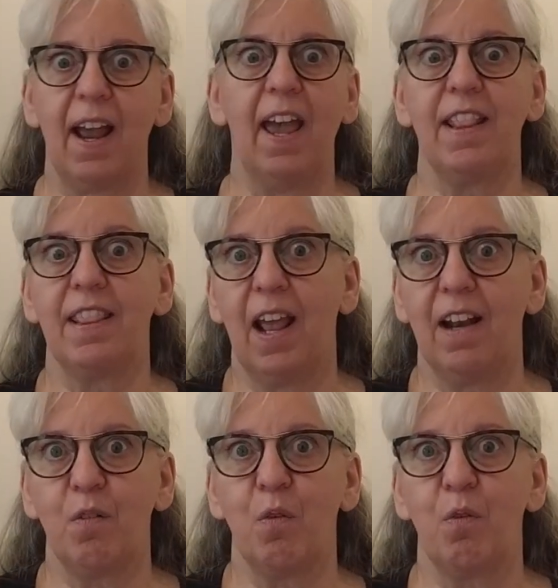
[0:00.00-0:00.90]
and
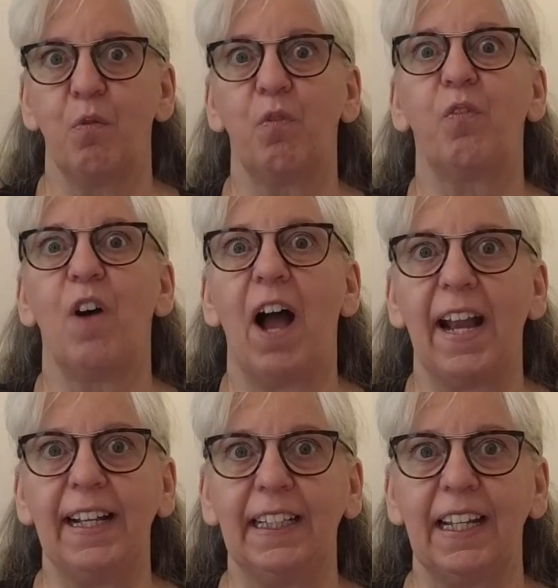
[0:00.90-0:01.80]
then
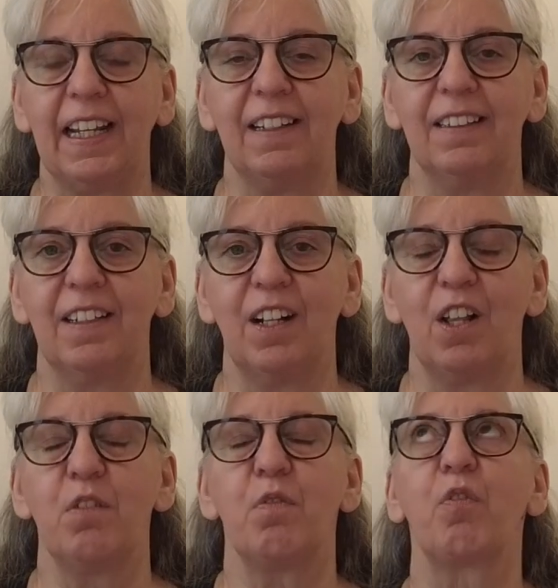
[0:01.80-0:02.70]
finally,
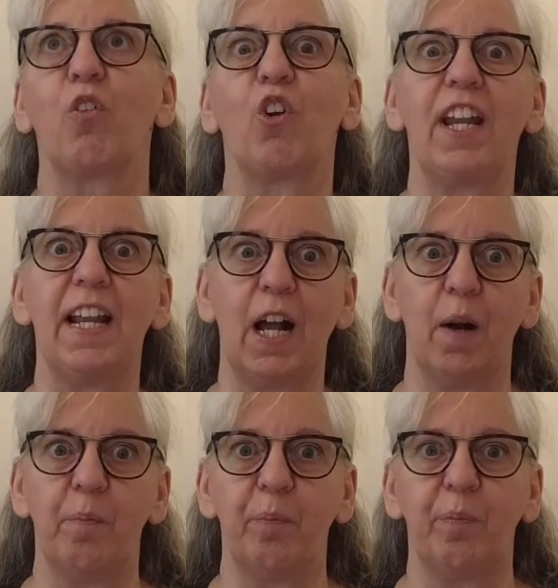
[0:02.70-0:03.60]
freedom.